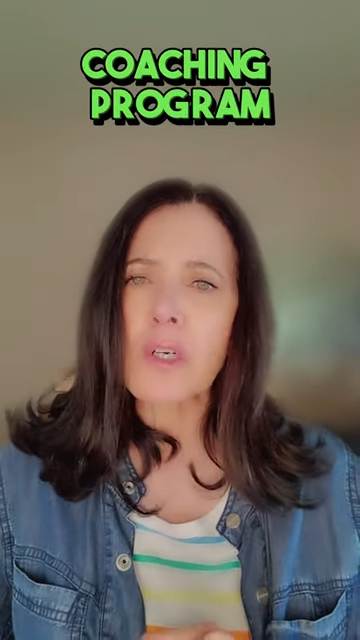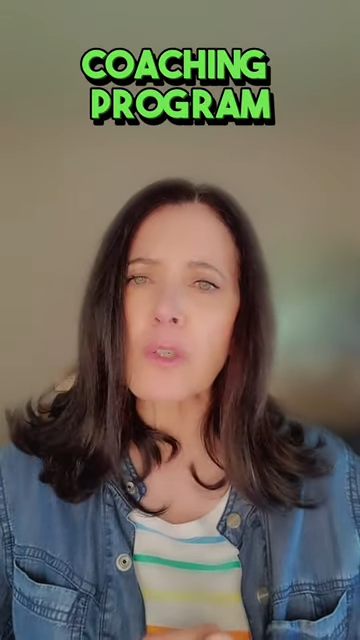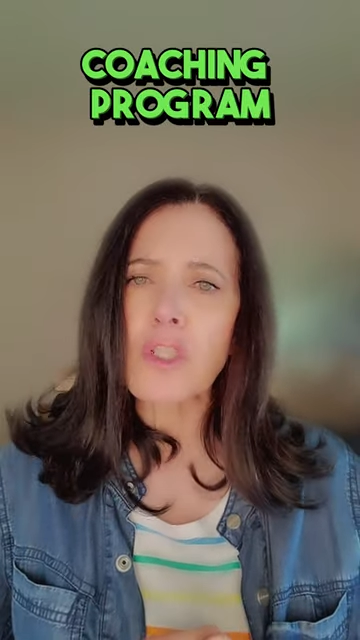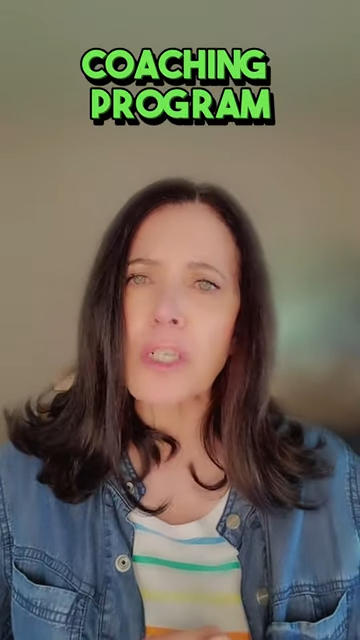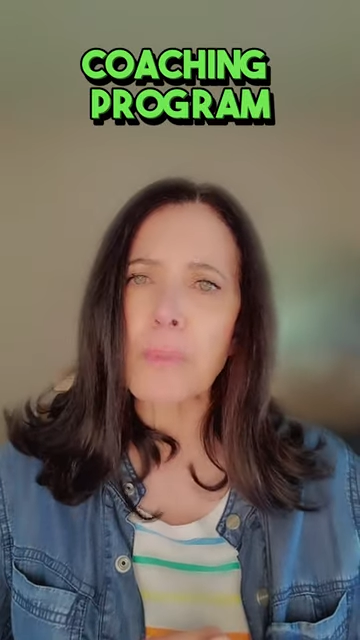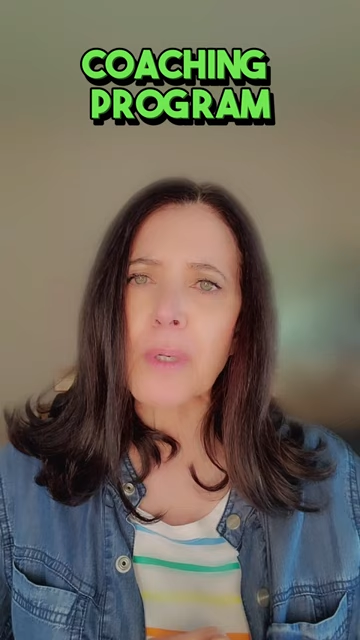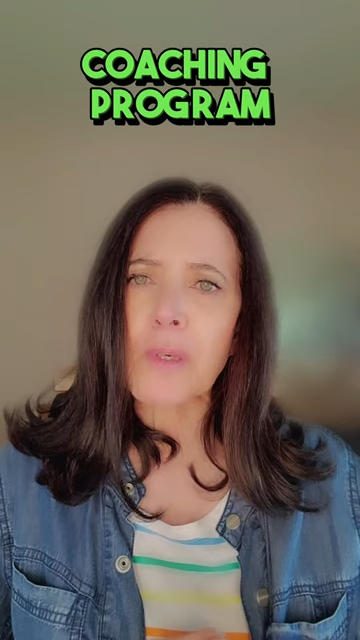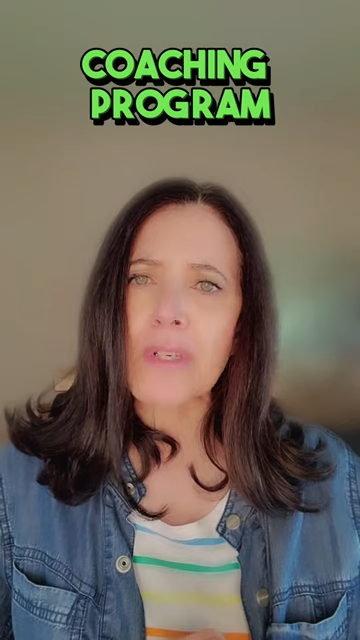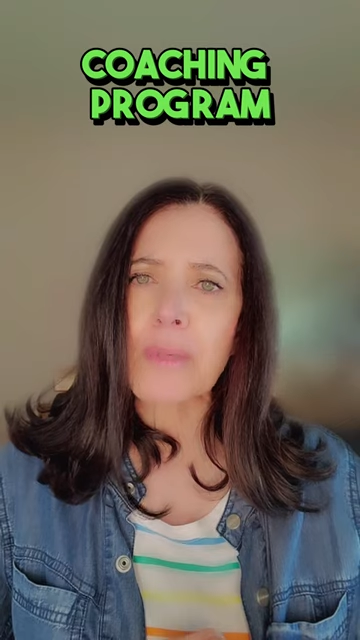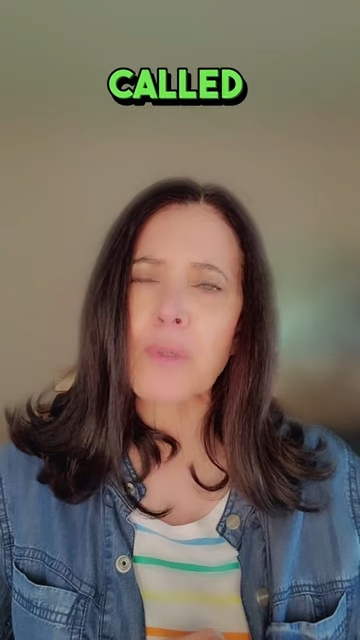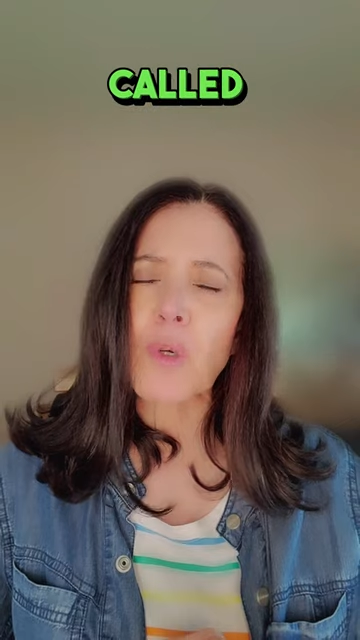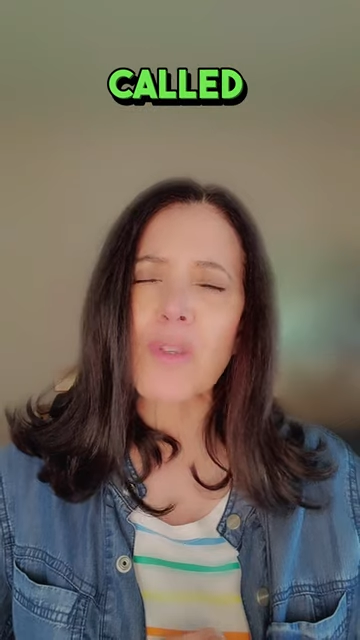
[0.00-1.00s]
coaching
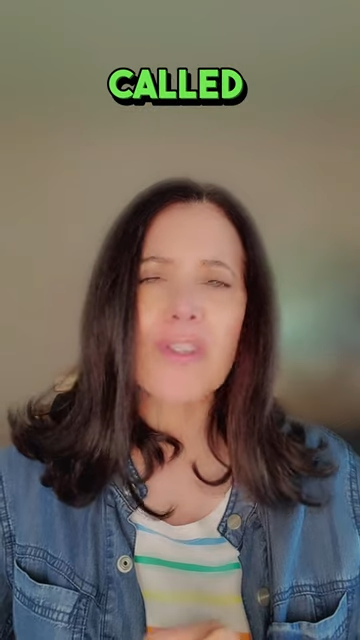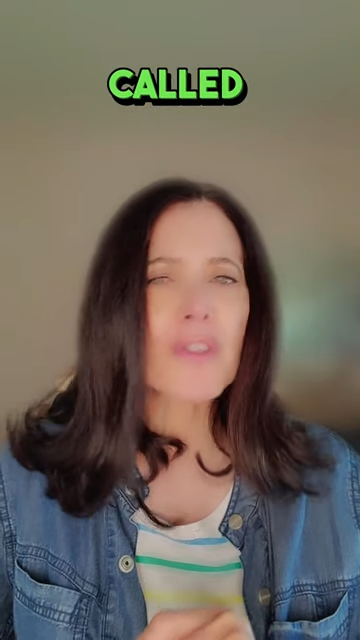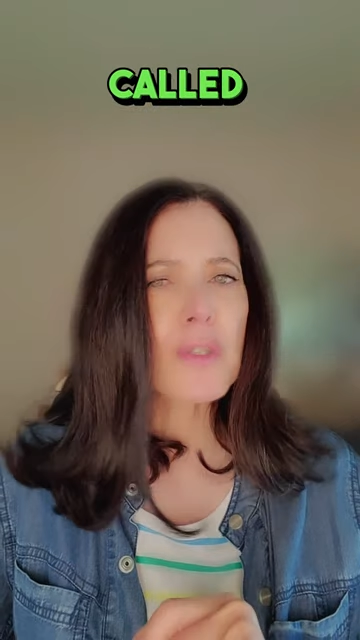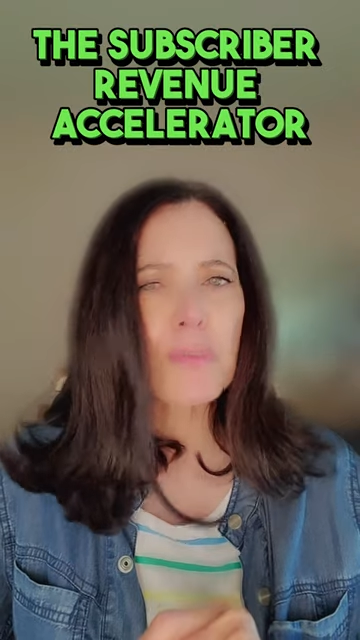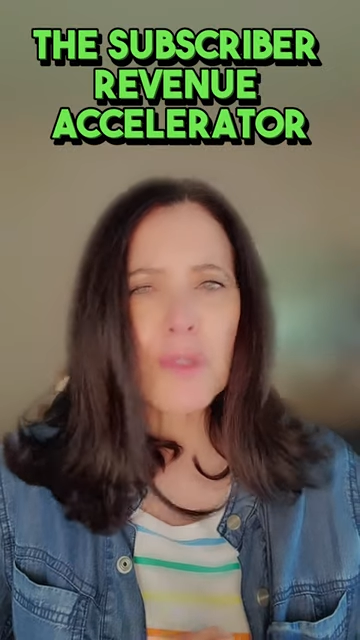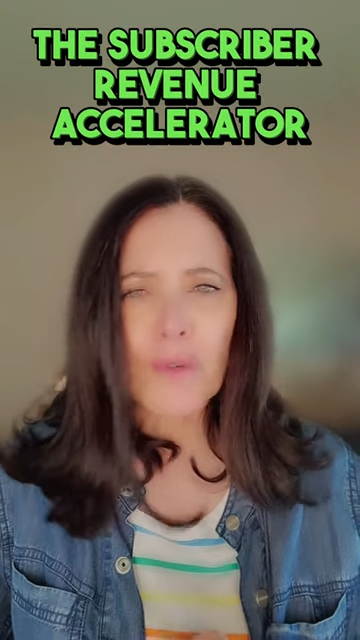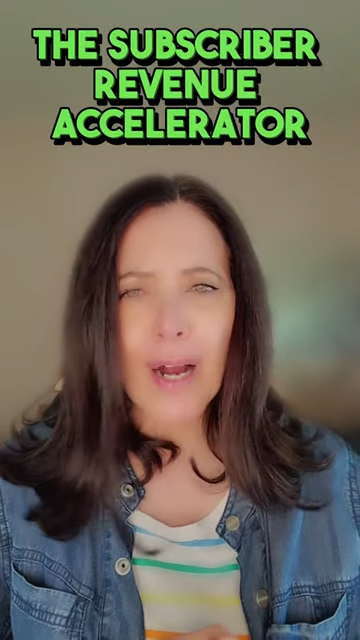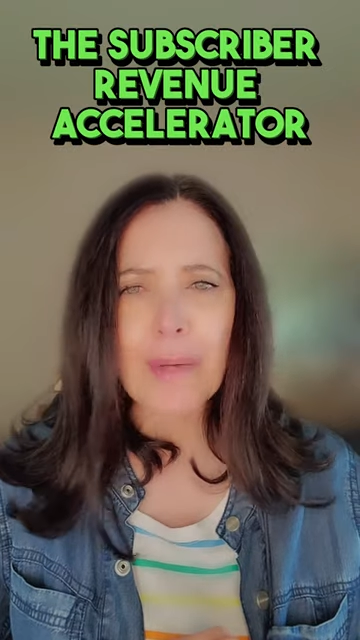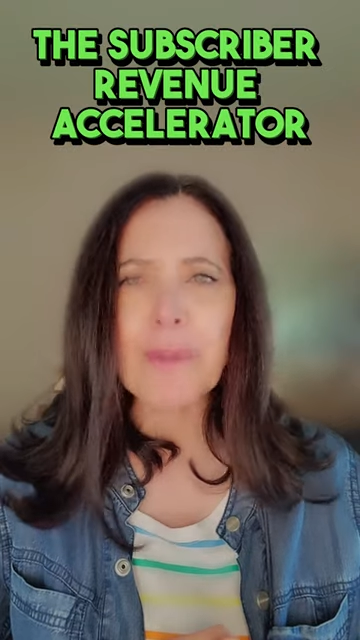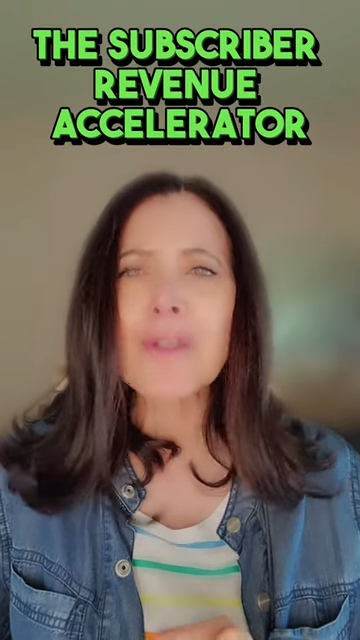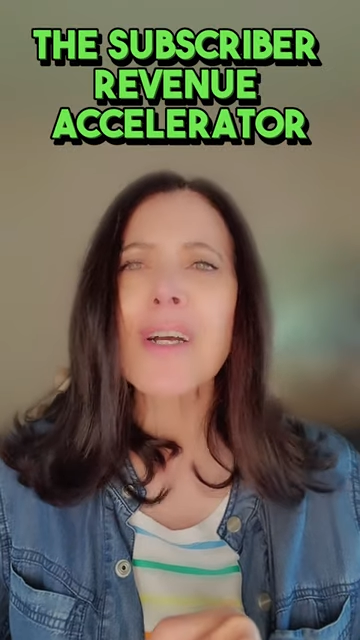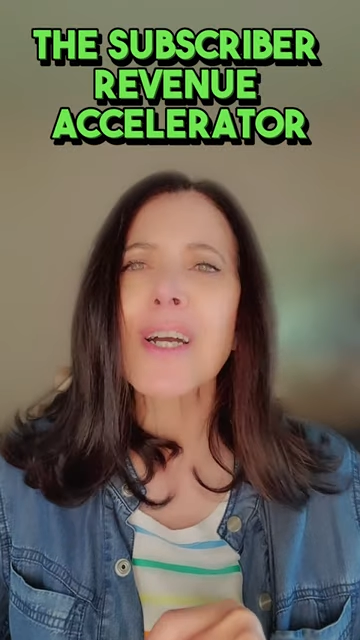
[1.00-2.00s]
program called the
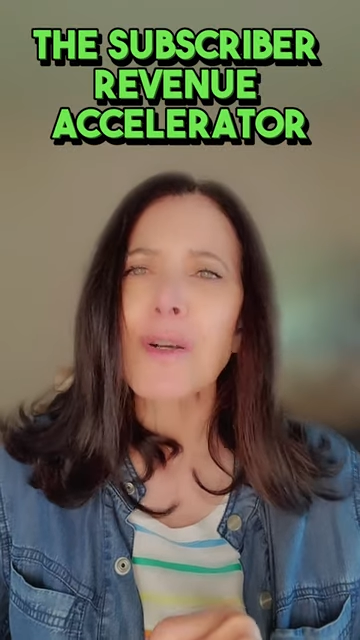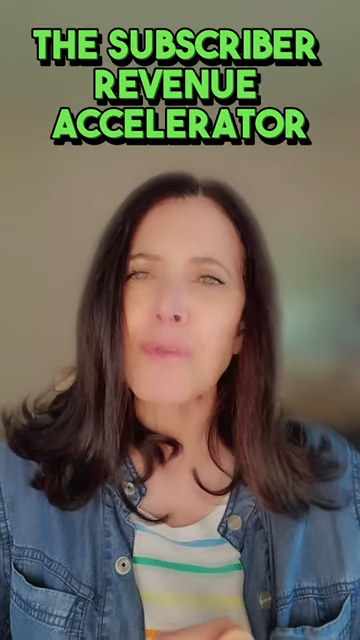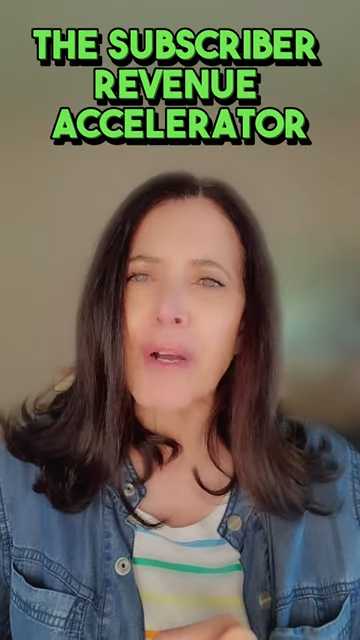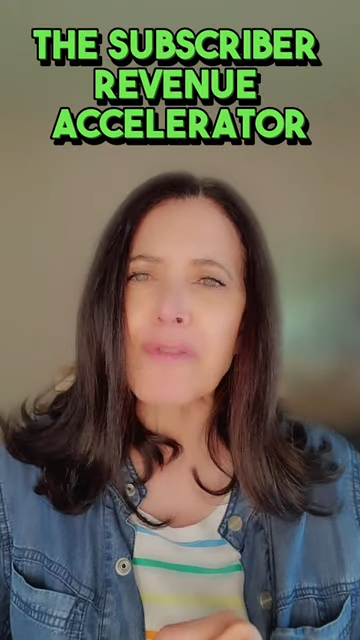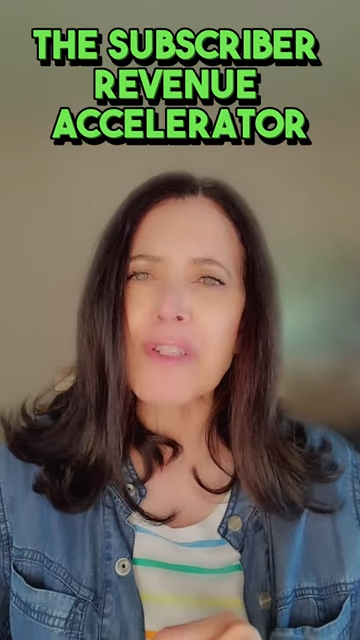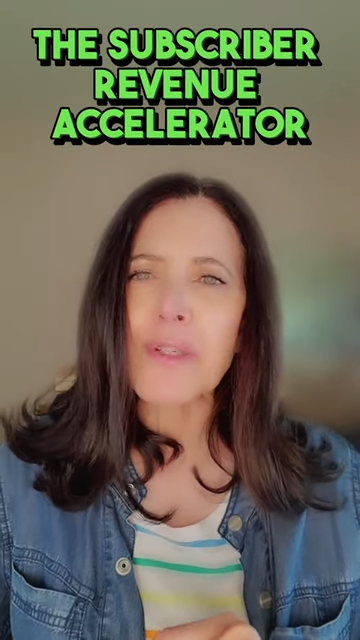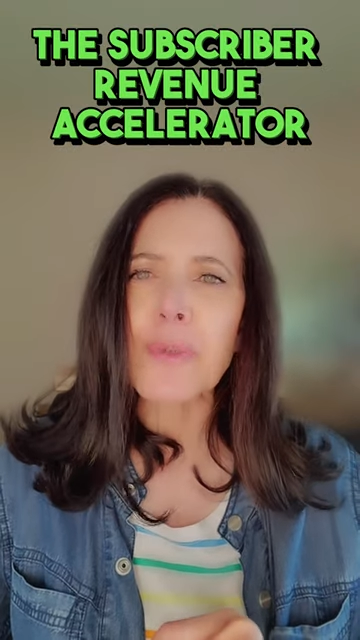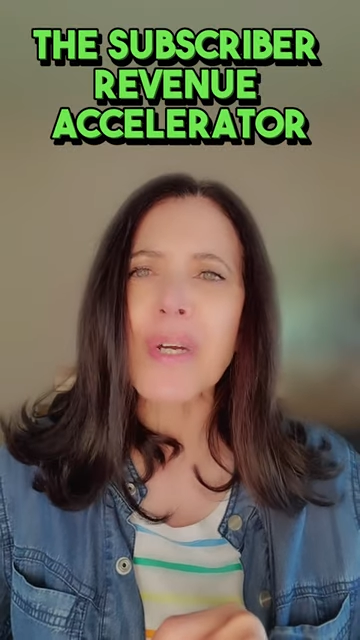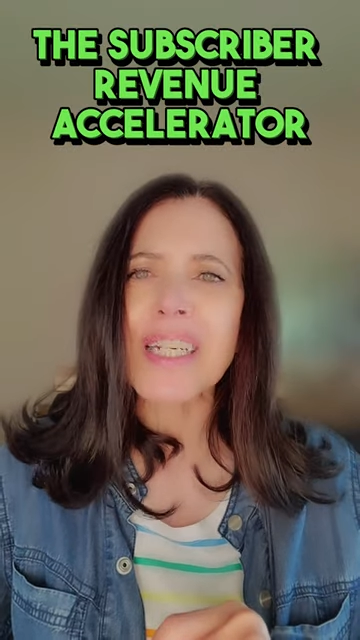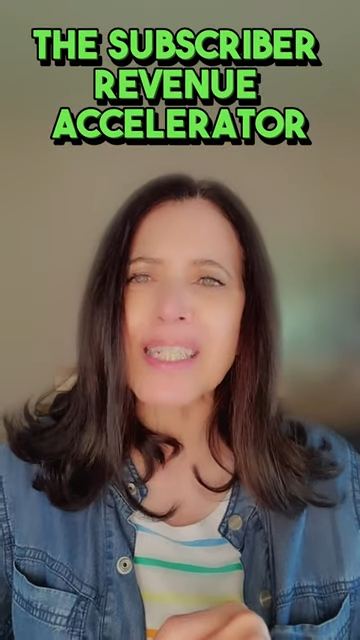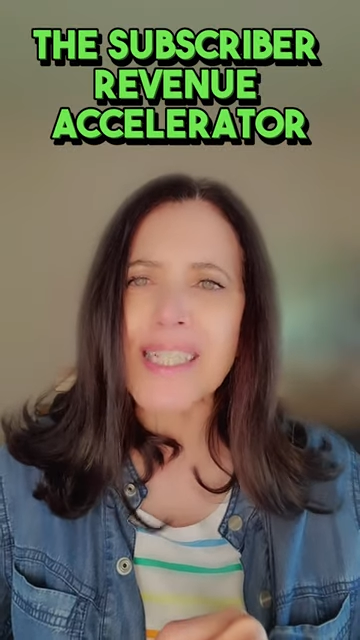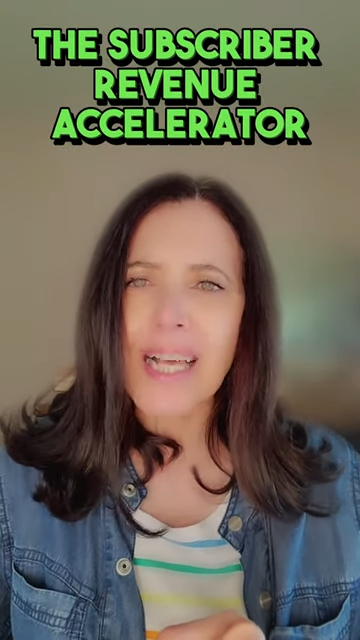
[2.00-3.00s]
Subscriber Revenue
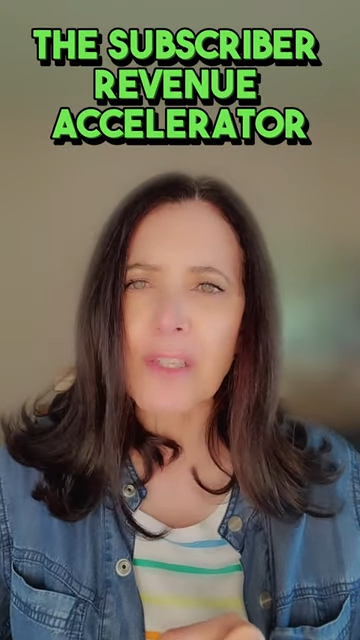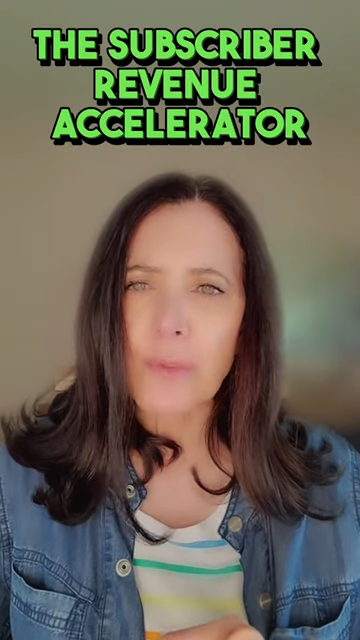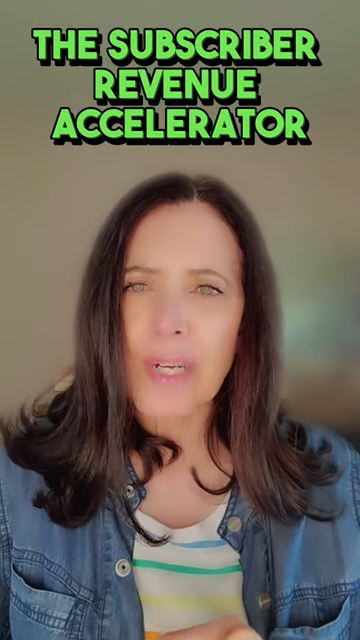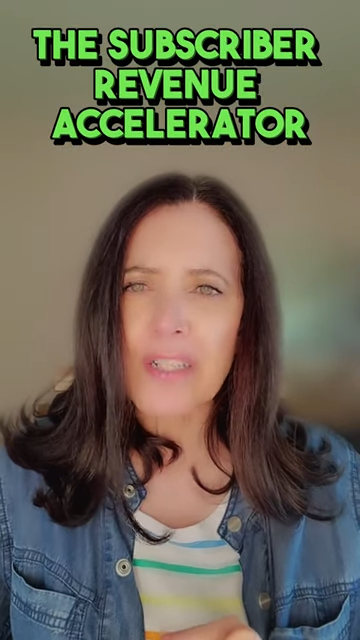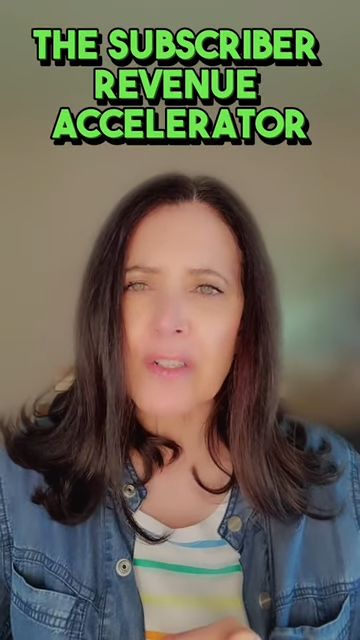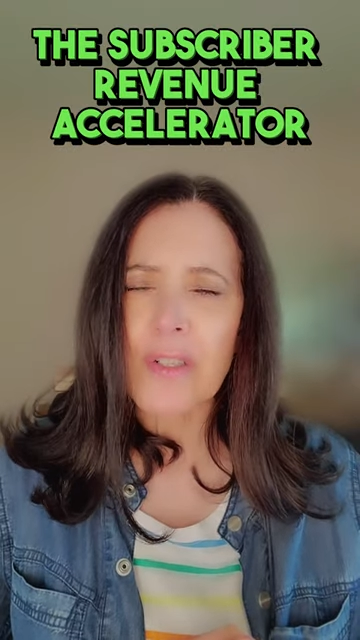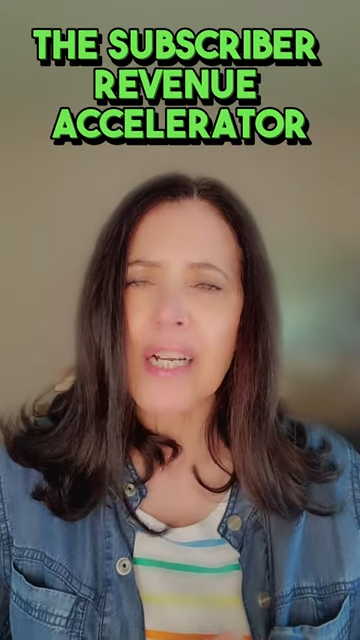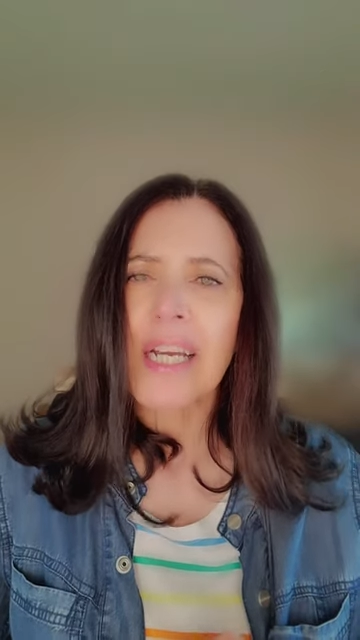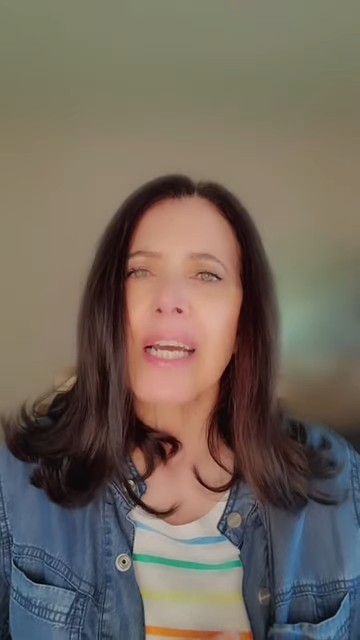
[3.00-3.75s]
Accelerator.